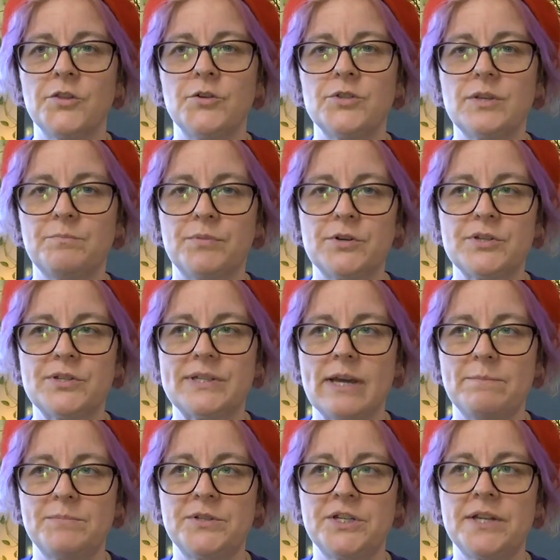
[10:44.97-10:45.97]
there's a
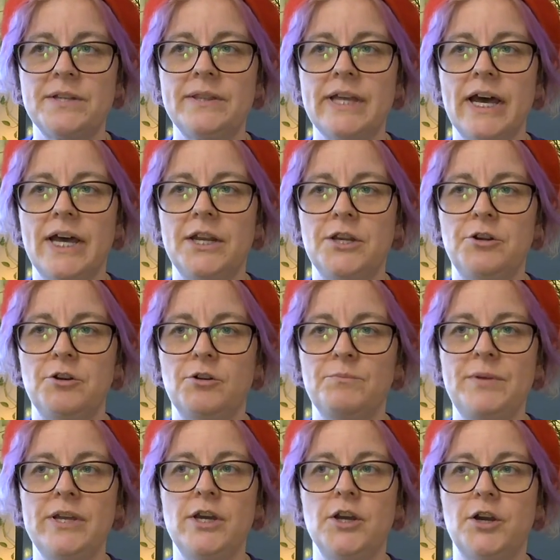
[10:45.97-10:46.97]
perception that you're
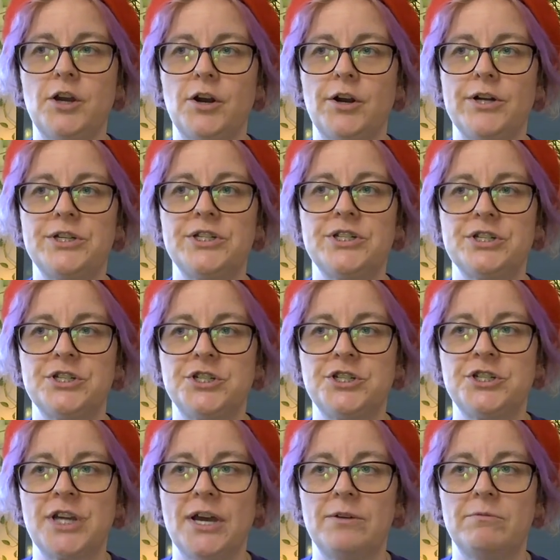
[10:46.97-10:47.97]
being encouraged to
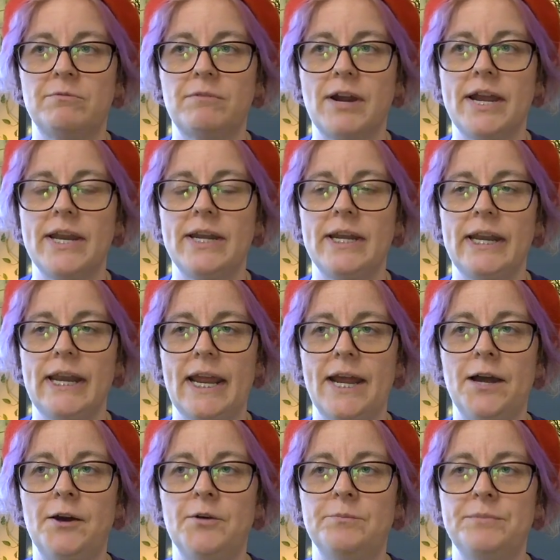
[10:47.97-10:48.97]
shed right
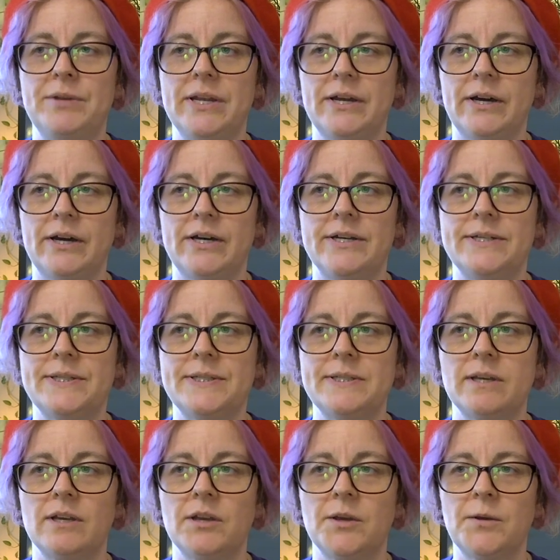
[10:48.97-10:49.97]
now
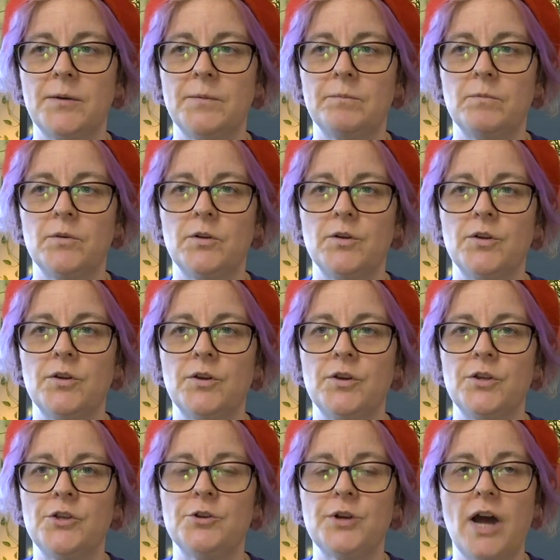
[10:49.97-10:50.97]
because
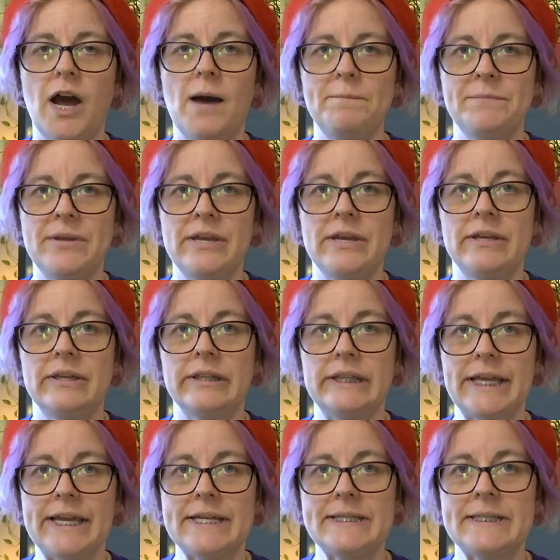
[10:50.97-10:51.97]
you're not being
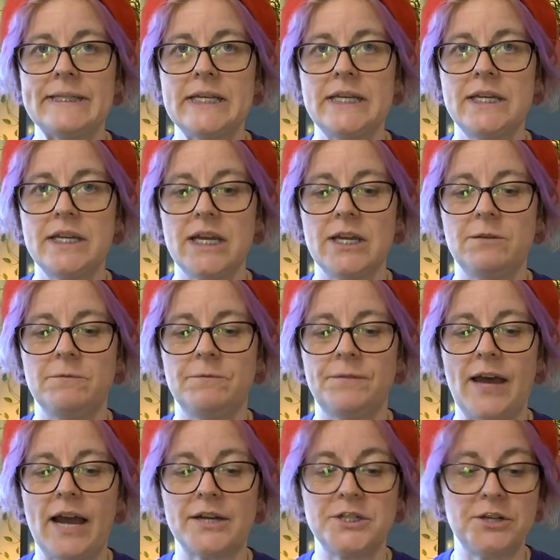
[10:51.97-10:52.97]
lazy. In
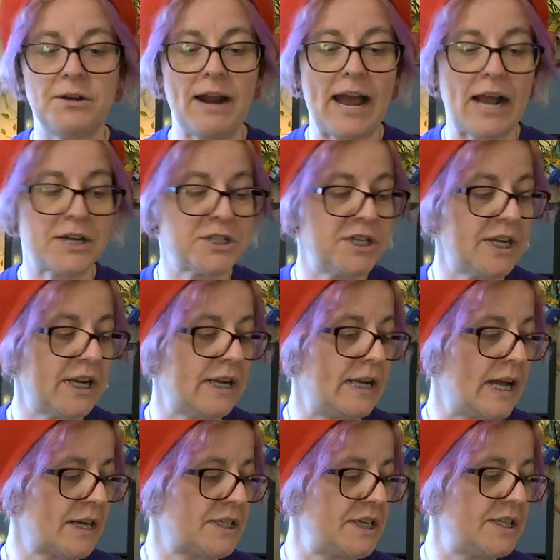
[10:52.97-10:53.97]
fact, you're actually
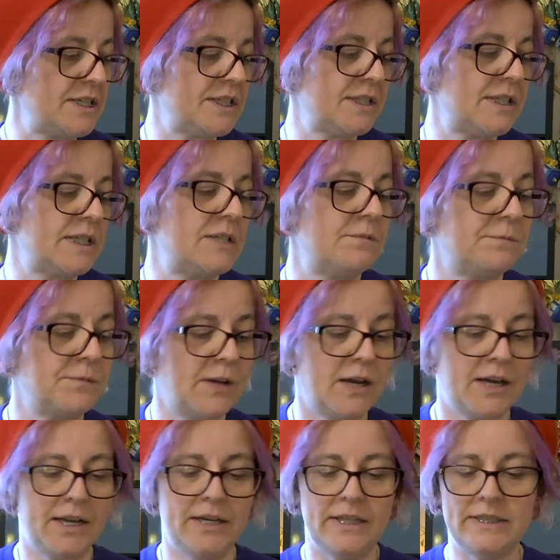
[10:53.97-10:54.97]
connecting to the
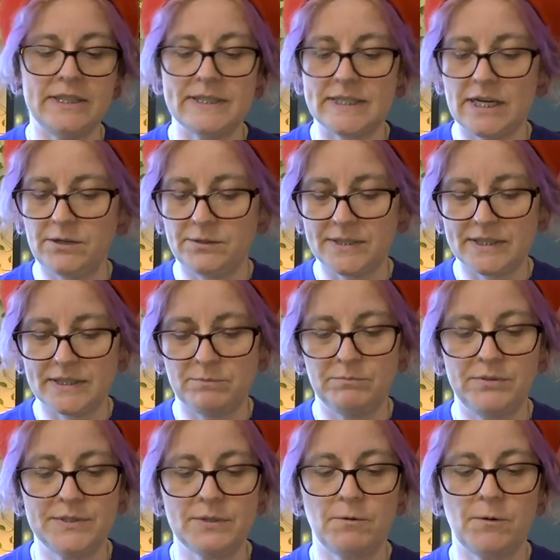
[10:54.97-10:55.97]
divine. In the Sacred
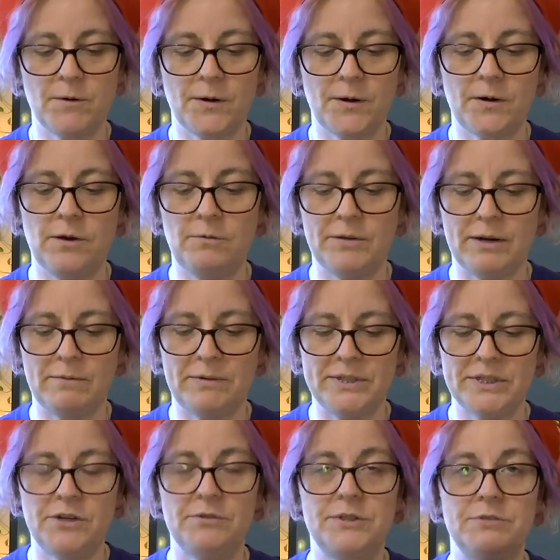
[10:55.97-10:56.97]
Symbols Oracle, when I
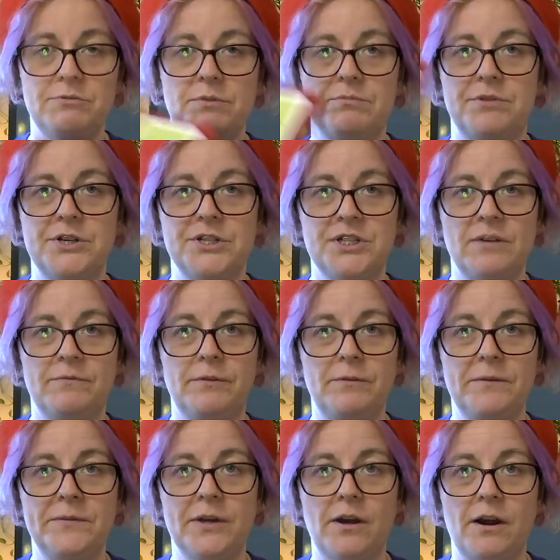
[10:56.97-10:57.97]
went to go do a pre shuffle,
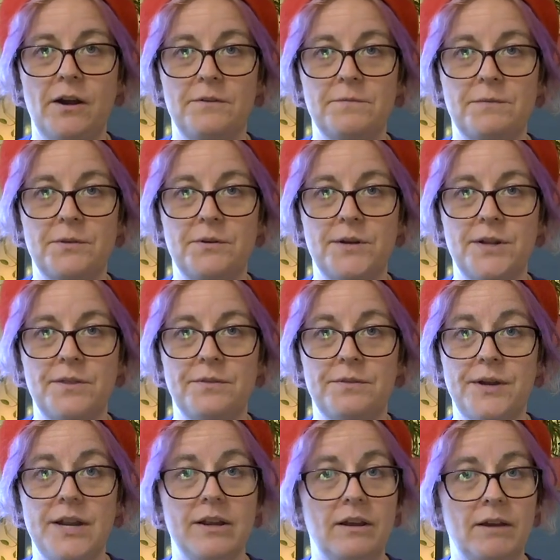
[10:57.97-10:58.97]
we have the card of
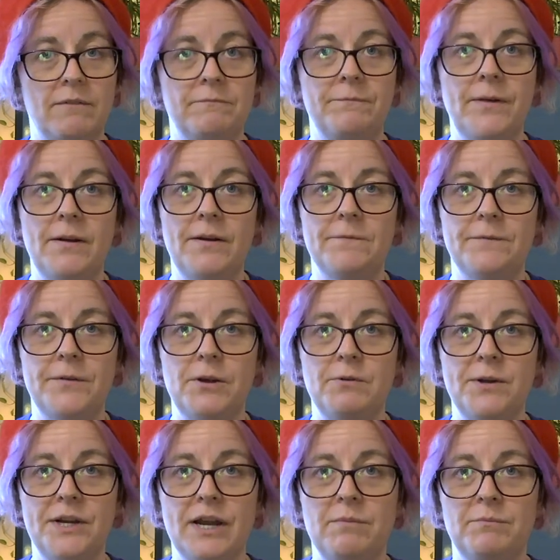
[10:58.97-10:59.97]
33, a very
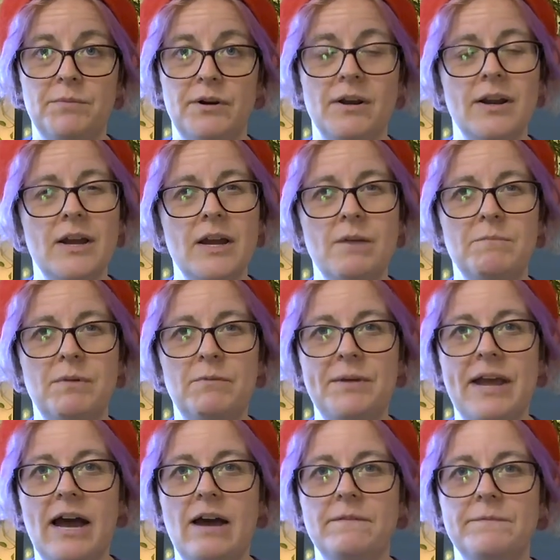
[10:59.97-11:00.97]
frequent number. But
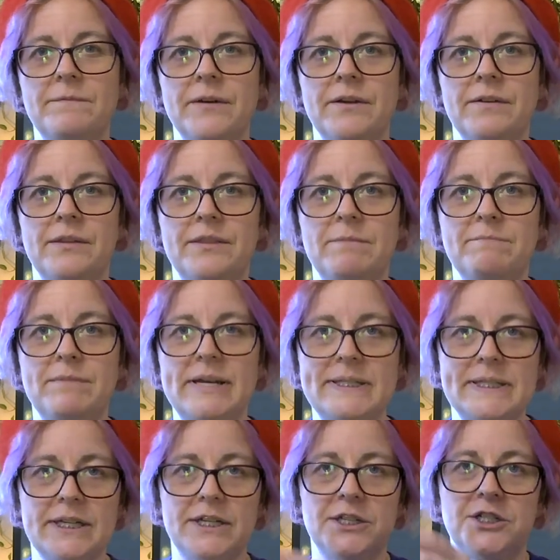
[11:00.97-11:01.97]
we have the
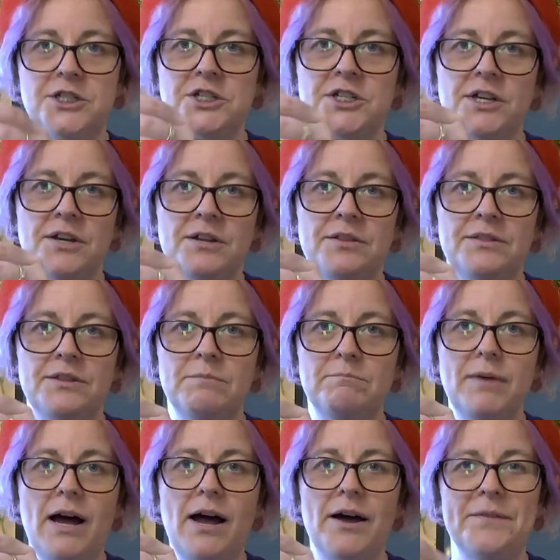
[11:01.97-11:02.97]
message, the
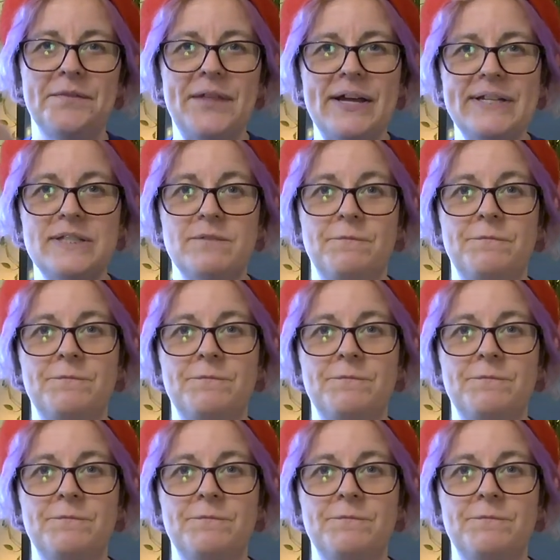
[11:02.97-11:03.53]
moth. That's